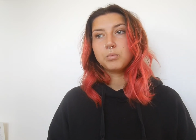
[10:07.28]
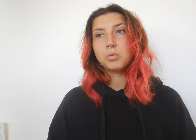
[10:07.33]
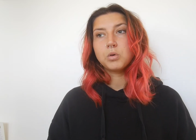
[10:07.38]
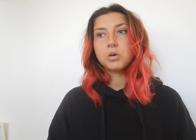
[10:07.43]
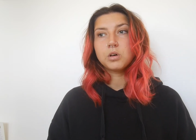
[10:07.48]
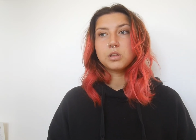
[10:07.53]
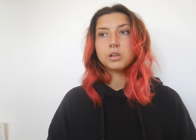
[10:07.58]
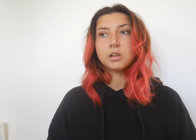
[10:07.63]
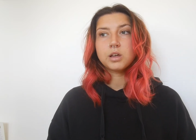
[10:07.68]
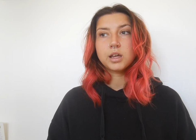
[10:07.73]

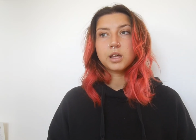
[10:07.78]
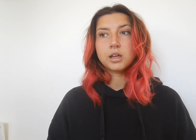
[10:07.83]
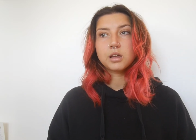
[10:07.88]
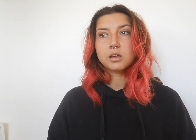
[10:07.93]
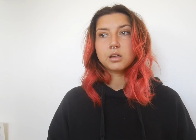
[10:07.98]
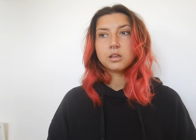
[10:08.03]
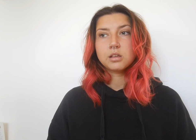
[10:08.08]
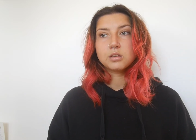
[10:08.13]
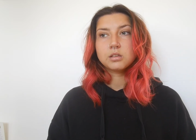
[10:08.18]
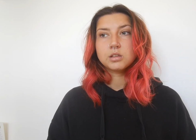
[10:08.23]
what
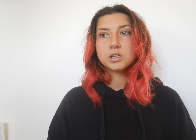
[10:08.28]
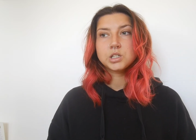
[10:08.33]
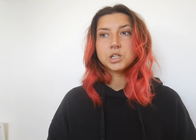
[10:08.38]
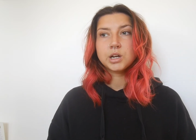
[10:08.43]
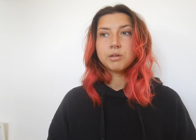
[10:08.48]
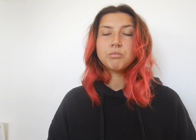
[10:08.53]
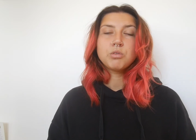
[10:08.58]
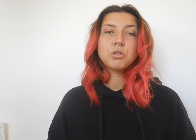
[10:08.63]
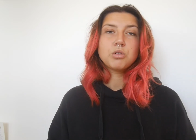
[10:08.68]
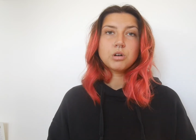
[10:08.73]
like the
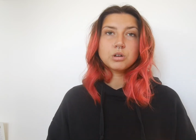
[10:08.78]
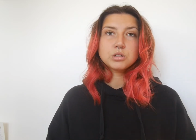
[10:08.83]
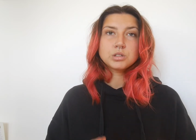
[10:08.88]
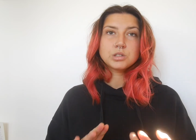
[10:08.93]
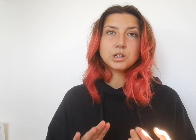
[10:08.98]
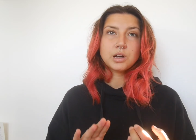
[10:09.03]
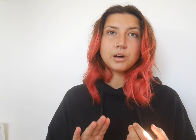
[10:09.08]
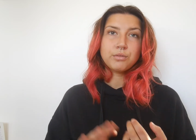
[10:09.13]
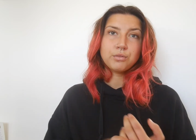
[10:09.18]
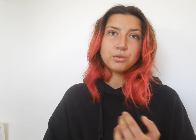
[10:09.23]
general
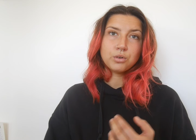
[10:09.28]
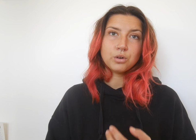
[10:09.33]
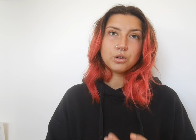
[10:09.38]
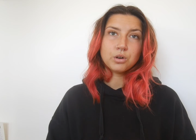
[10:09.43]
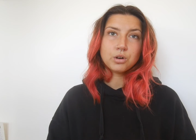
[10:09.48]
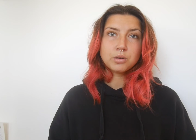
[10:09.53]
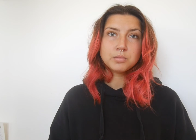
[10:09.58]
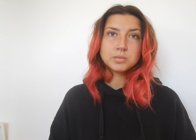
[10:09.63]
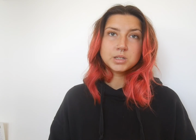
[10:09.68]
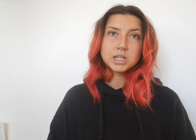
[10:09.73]
costs are for
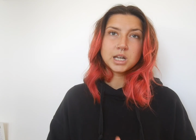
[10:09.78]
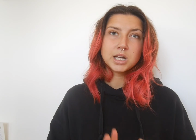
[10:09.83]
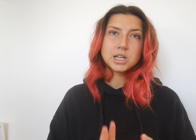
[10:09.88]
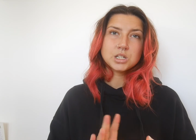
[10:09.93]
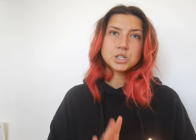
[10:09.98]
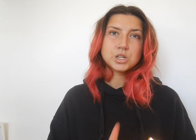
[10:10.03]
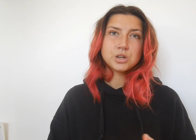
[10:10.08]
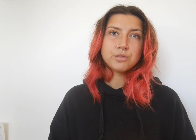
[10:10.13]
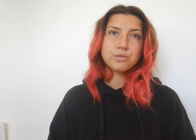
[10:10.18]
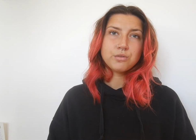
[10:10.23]

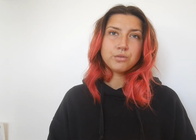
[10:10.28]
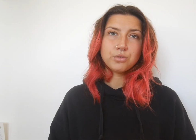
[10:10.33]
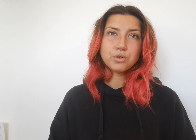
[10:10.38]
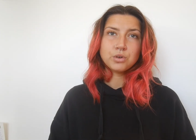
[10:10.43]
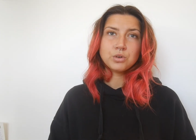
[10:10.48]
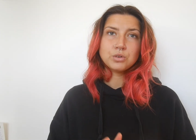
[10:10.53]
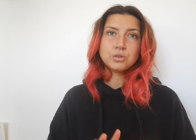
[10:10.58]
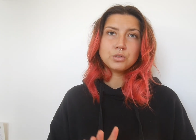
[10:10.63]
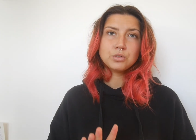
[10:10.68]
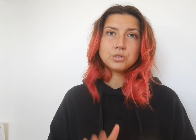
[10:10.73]
accommodation,
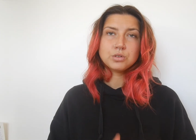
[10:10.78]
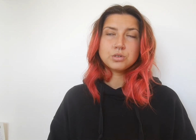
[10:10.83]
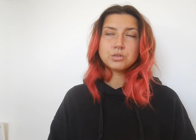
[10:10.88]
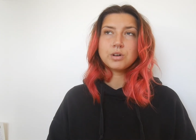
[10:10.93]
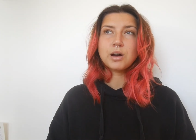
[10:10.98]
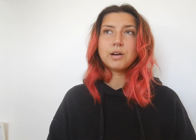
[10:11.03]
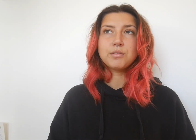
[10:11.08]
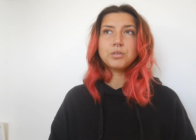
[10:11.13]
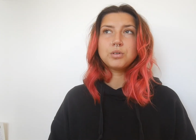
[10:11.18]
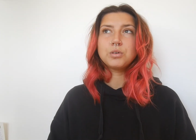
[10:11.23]
food,
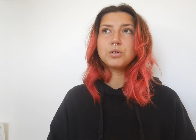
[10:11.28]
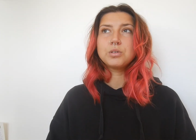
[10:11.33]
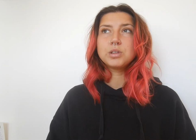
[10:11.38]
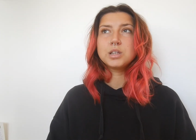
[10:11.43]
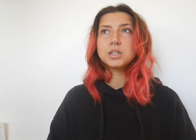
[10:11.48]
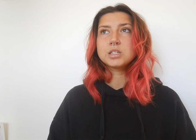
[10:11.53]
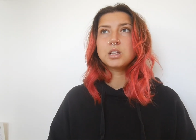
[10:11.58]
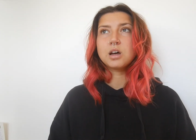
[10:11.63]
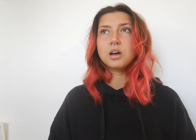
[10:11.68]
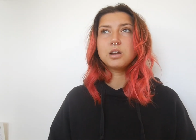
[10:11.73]
travel,
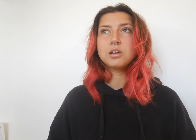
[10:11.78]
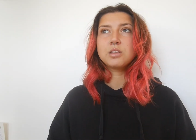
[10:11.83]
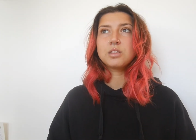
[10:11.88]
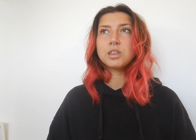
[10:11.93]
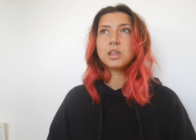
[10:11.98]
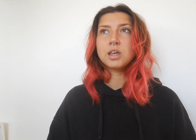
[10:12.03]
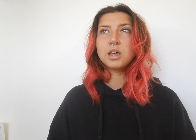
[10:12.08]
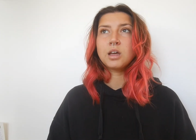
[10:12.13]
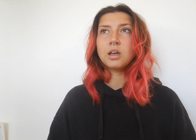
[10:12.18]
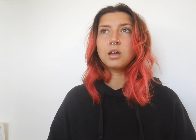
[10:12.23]
this kind of
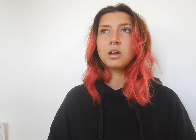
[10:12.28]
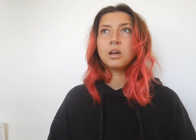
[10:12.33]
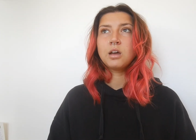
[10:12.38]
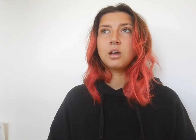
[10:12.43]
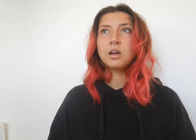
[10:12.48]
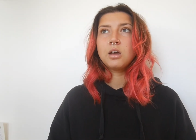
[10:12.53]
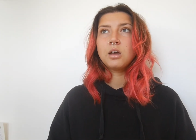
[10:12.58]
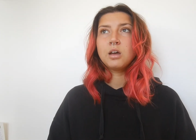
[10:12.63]
thing.